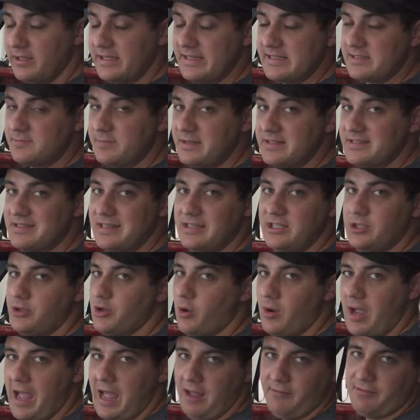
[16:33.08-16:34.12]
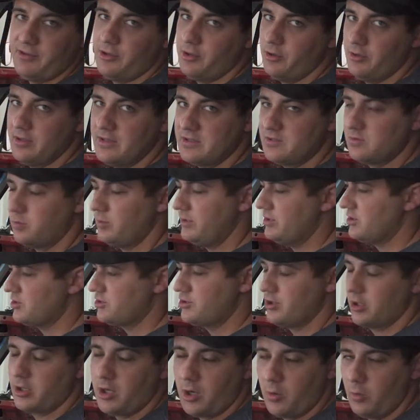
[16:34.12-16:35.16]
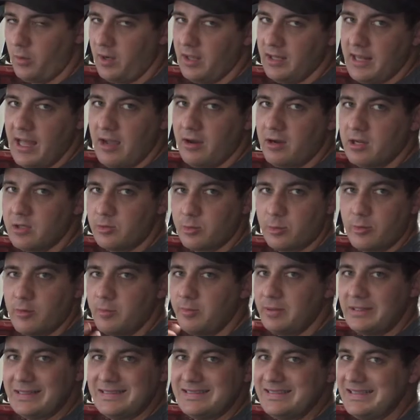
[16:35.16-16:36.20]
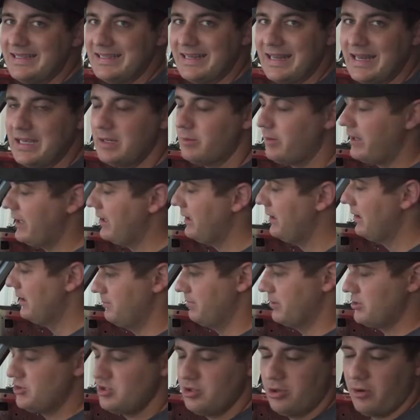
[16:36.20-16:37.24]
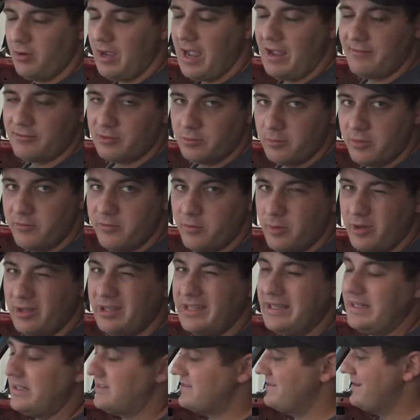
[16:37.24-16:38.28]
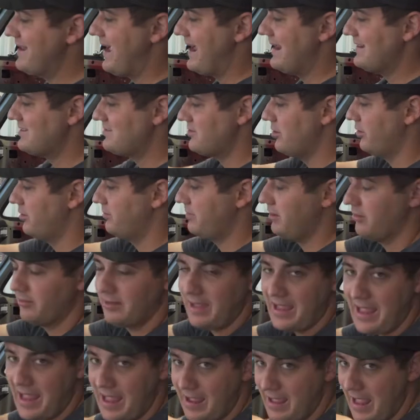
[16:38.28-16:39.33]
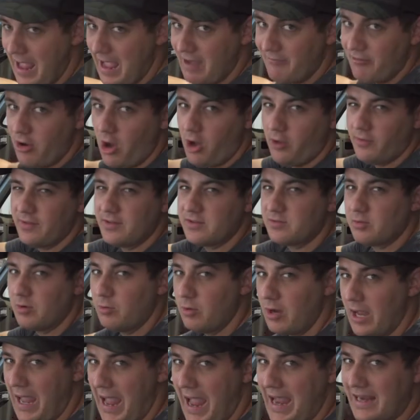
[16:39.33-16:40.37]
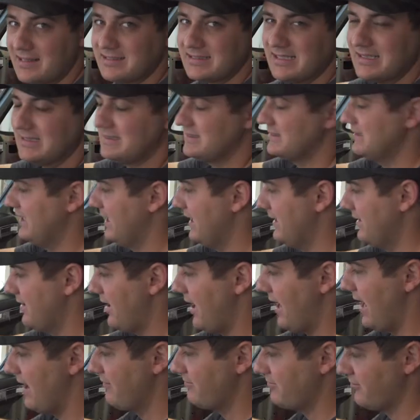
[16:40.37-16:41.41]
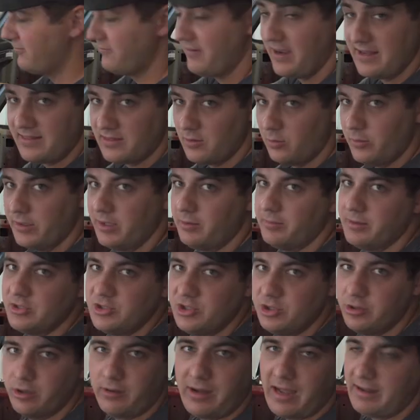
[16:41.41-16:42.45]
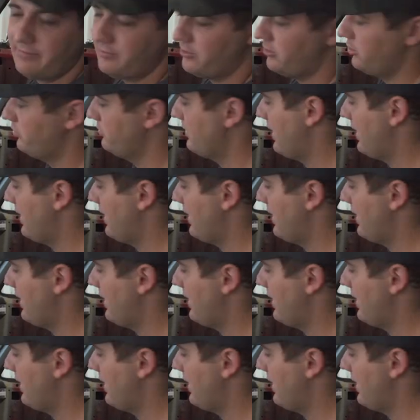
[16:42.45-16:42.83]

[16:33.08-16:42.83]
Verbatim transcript: is missing. You don't have to do this. We just took our wheel out because we're replacing it anyway, but you don't have to remove your wheel. It is nice though to be able to ha have all this access and not have to fight the wheel, but you don't have to do